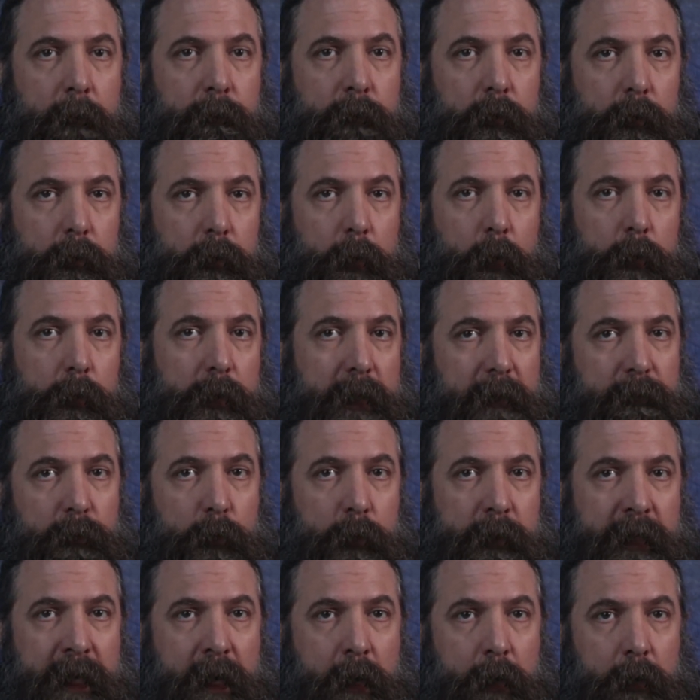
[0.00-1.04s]
For low-level
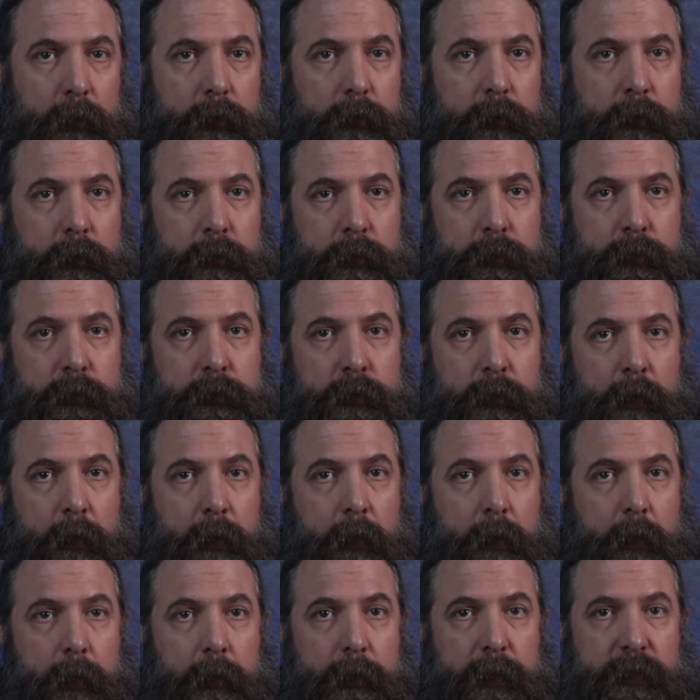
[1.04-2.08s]
characters,
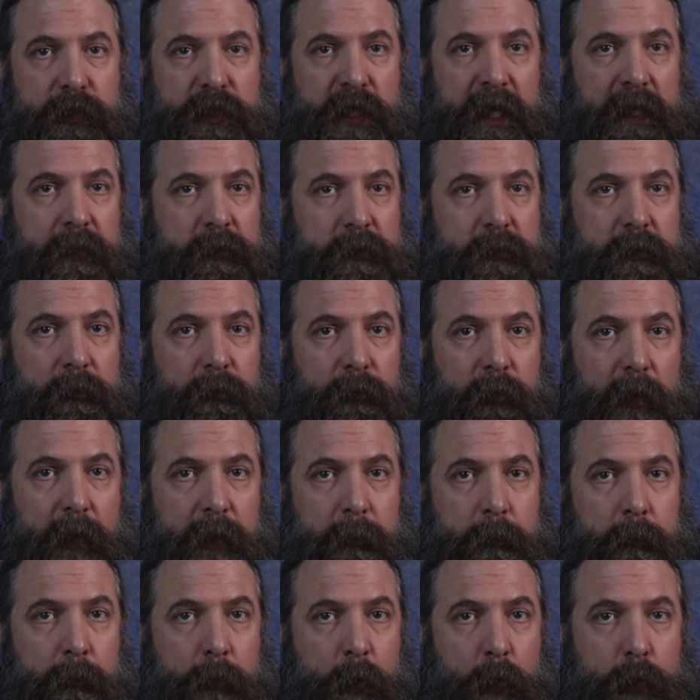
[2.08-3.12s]
the chance to
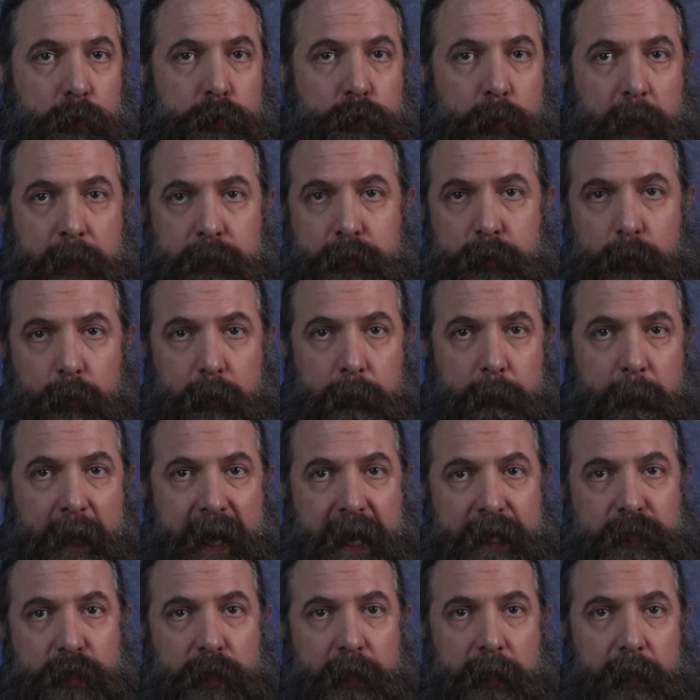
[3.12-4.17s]
find more treasure and
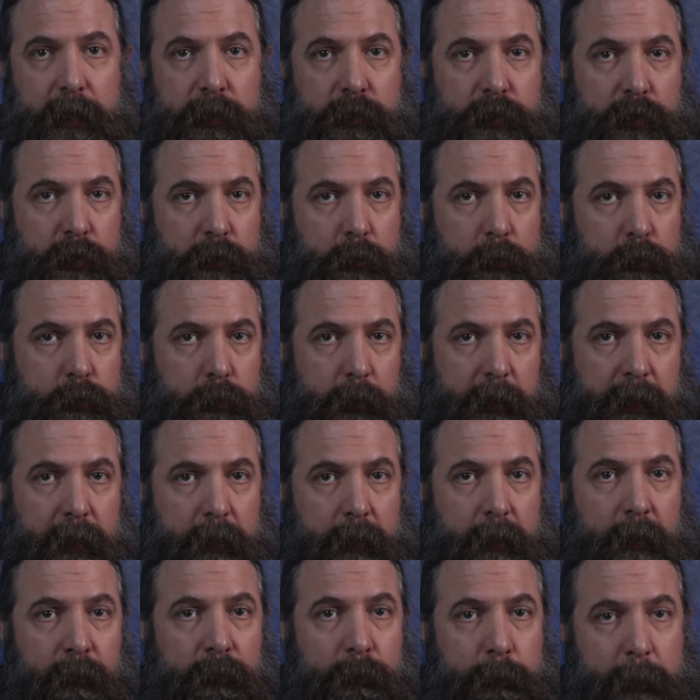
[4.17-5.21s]
magic is usually
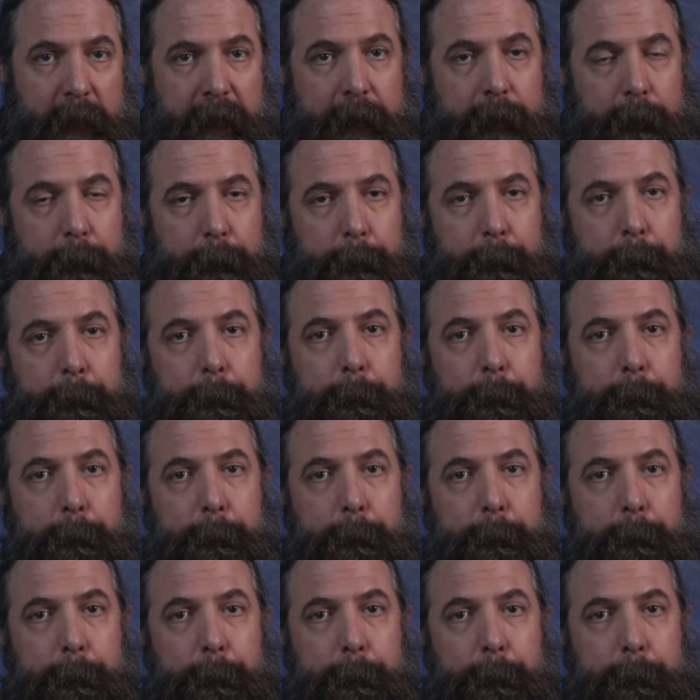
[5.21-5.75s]
enough bait.